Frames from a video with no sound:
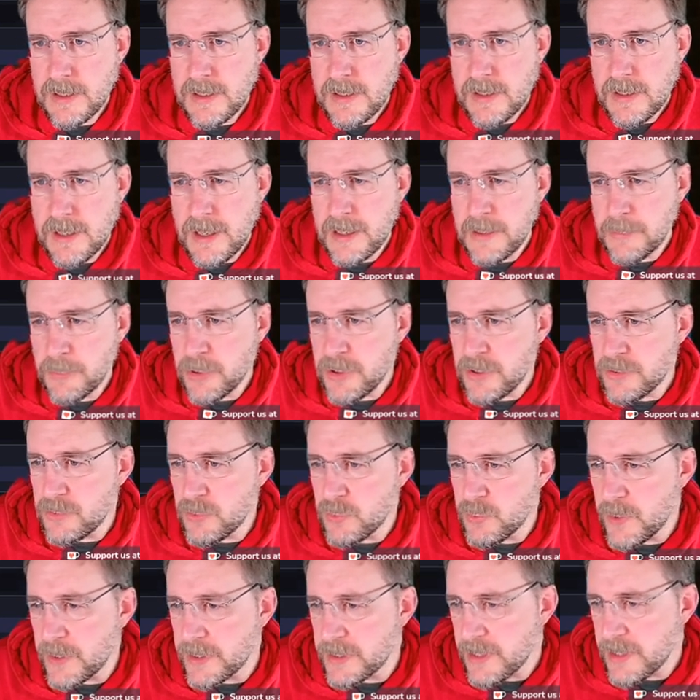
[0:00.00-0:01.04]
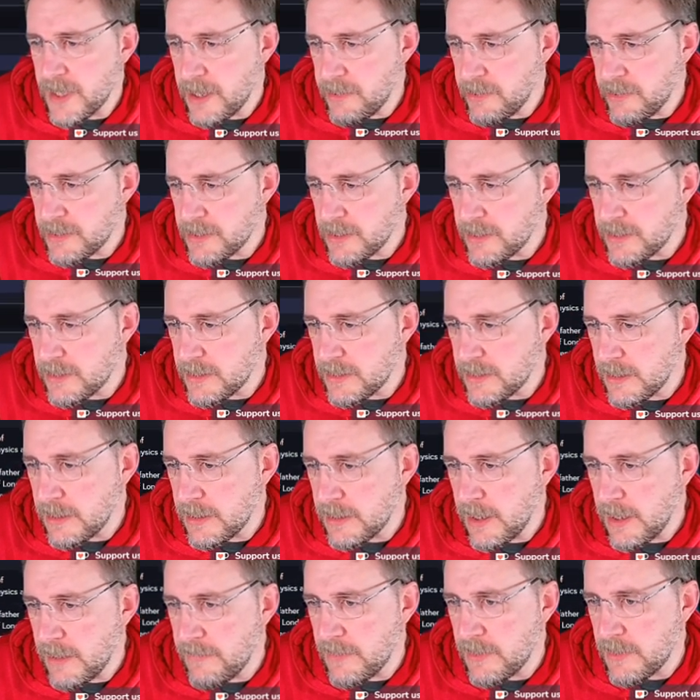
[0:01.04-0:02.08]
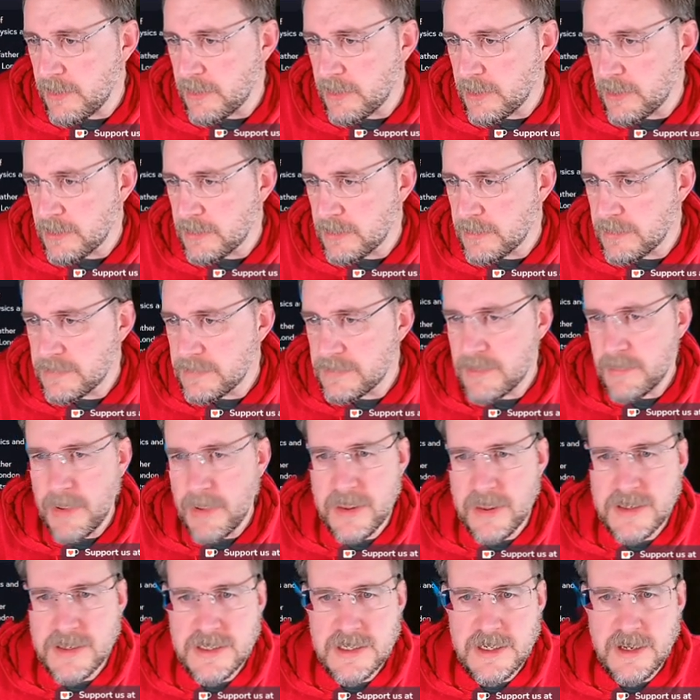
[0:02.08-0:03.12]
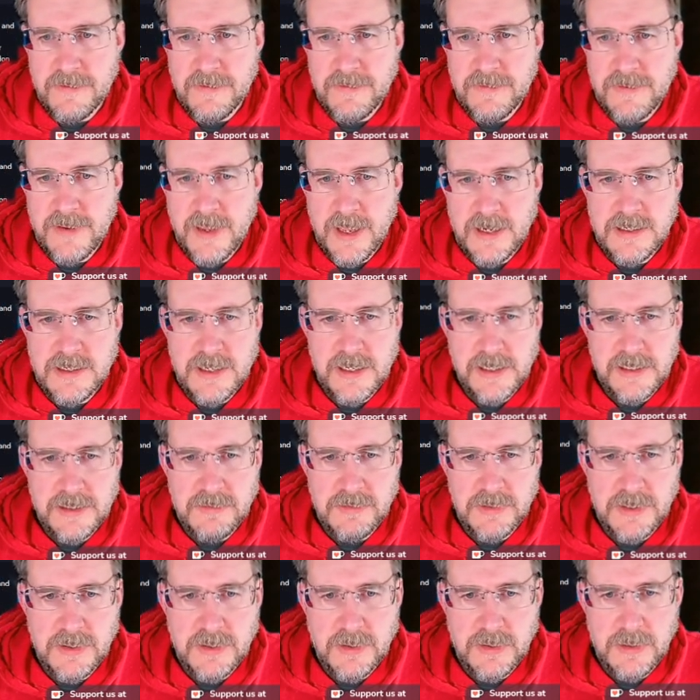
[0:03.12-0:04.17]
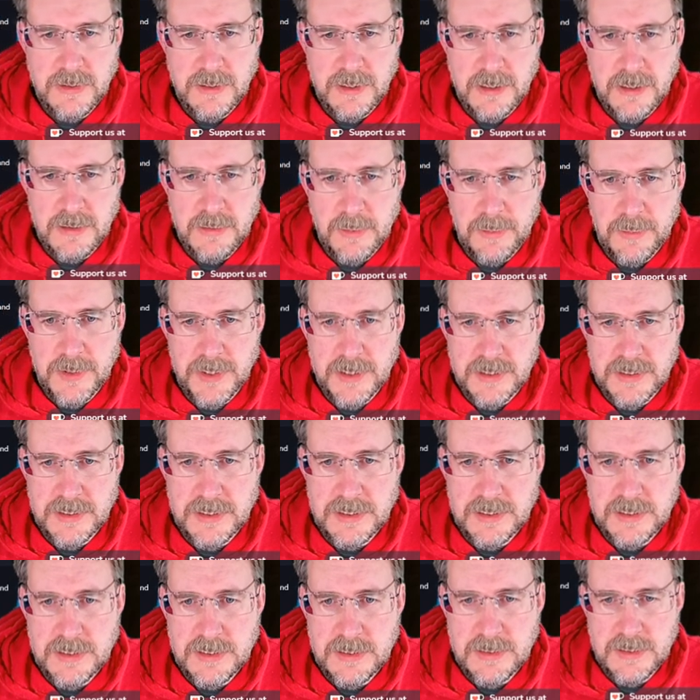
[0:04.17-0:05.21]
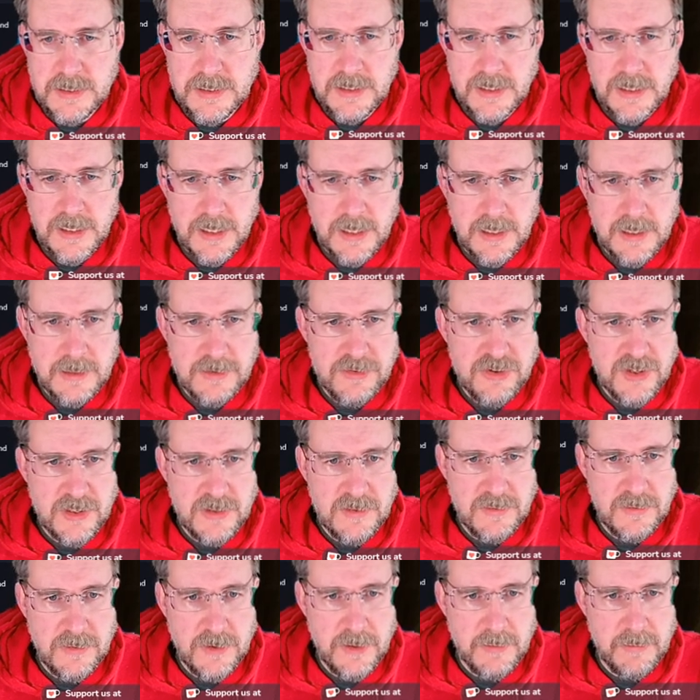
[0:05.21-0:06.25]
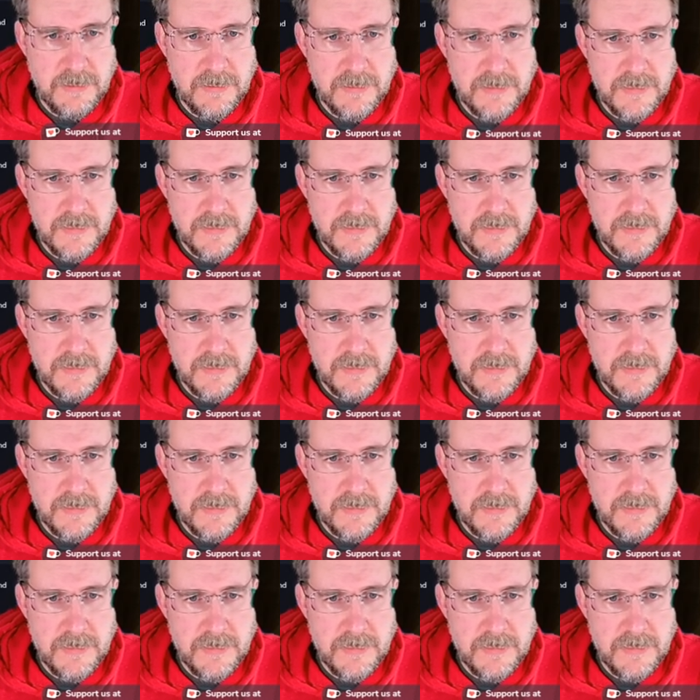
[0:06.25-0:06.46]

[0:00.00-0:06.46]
And I'm going to do one character, and then I'll have a look at some other stuff. Handheld recording equipment. Oh, Again, that's just for him.